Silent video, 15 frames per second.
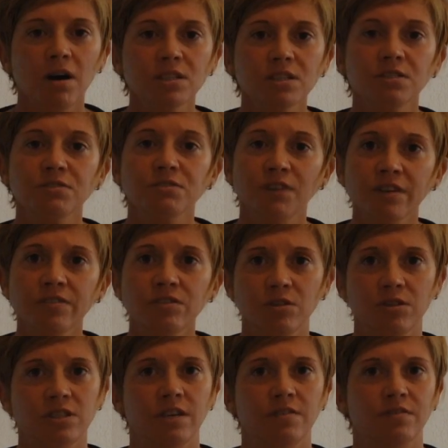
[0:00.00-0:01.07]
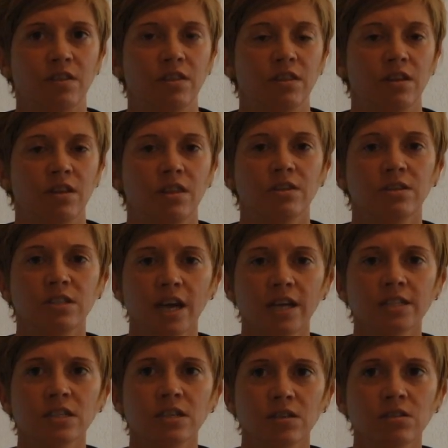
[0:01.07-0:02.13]
parts 5 to 7, the
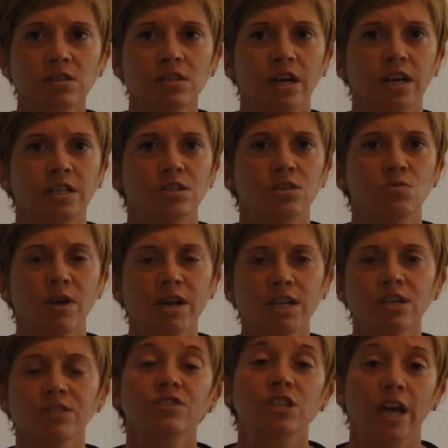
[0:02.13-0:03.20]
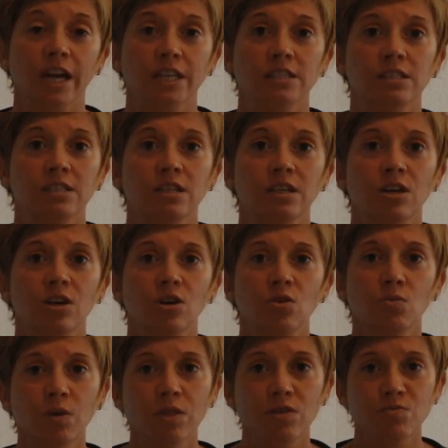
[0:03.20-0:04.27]
test contains a range of text
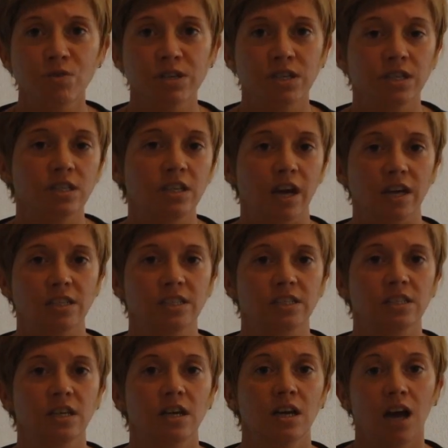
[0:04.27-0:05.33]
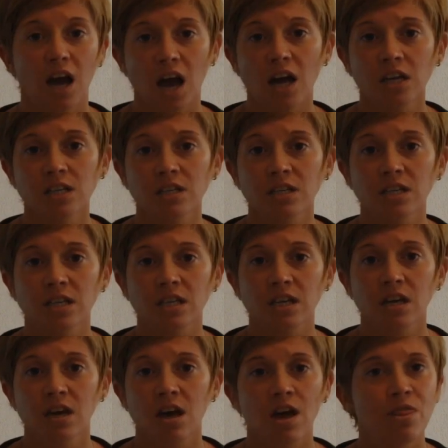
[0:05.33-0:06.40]
with reading tasks,
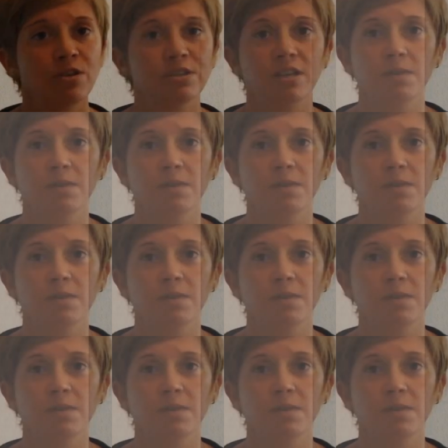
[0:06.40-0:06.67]
actually the